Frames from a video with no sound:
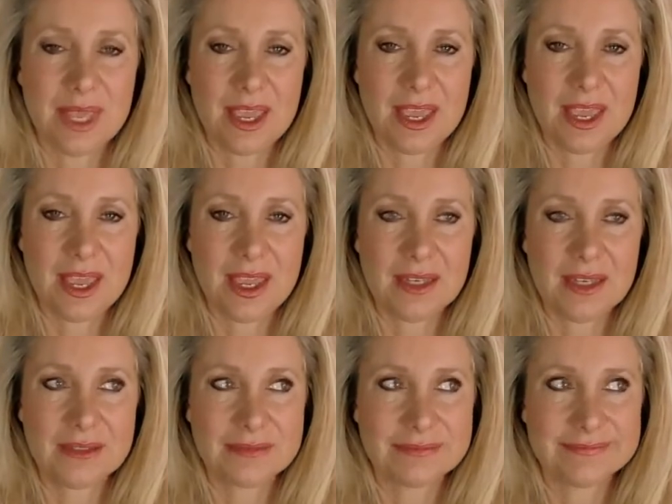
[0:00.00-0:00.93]

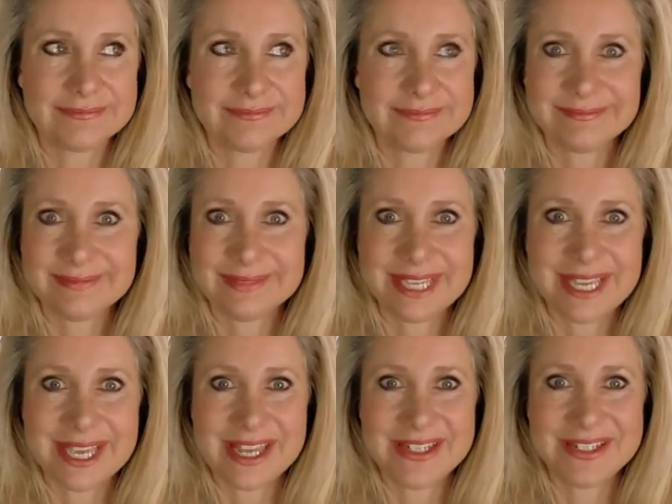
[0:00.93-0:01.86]
and
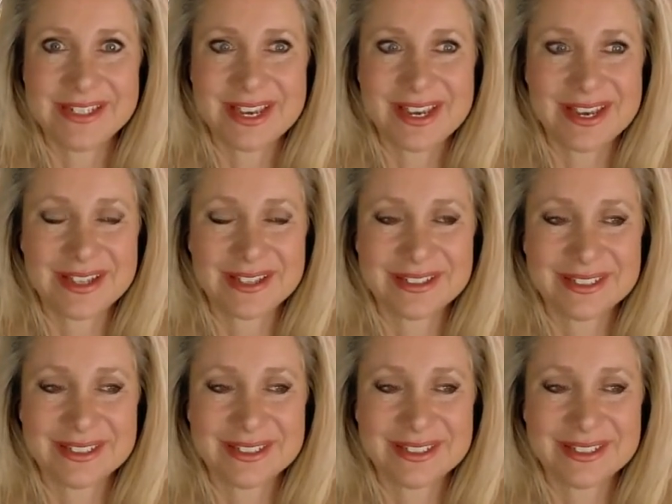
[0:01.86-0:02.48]
and uh,